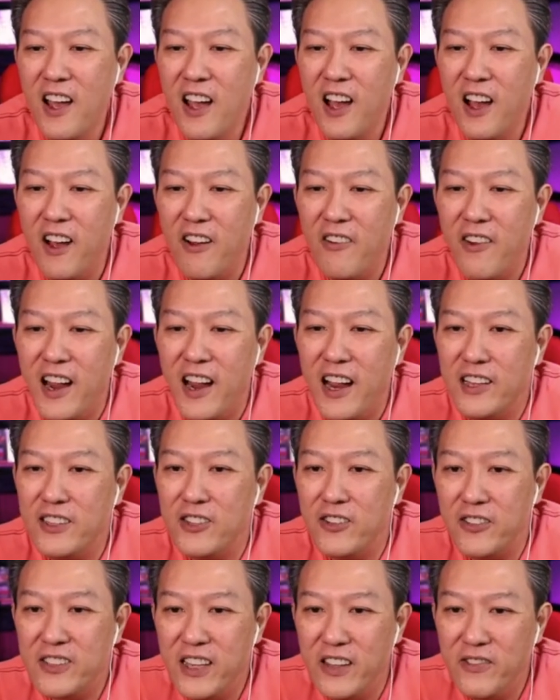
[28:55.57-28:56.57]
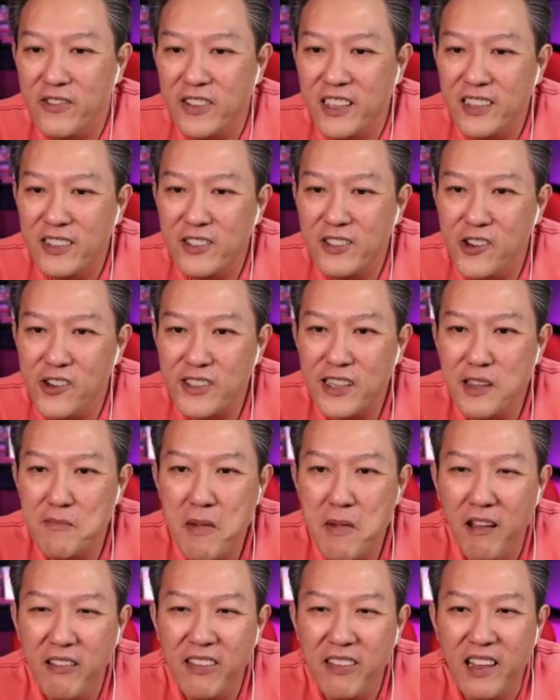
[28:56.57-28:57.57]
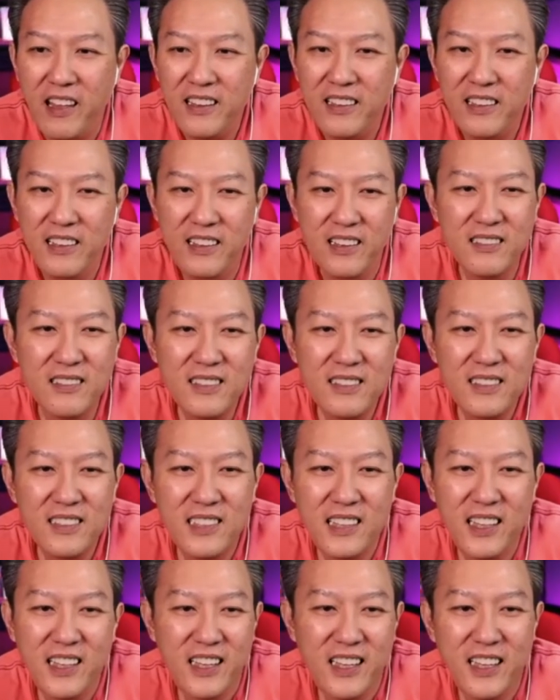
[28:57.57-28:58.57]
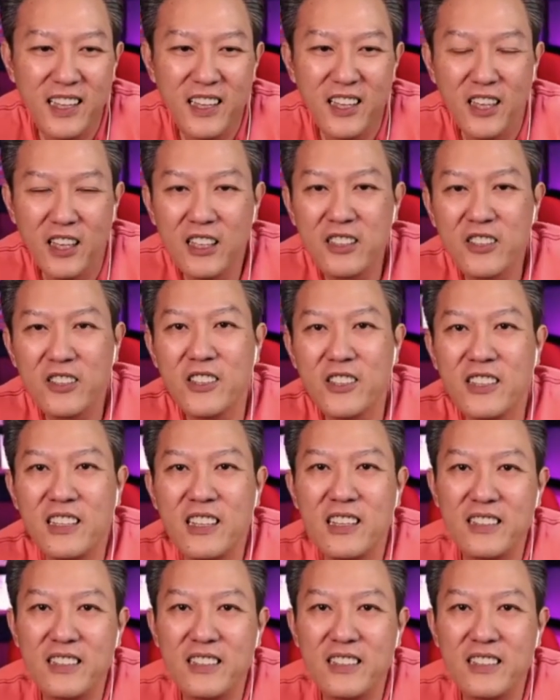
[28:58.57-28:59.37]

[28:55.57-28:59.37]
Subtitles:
All right, Joseph Ng talks about that guilty look.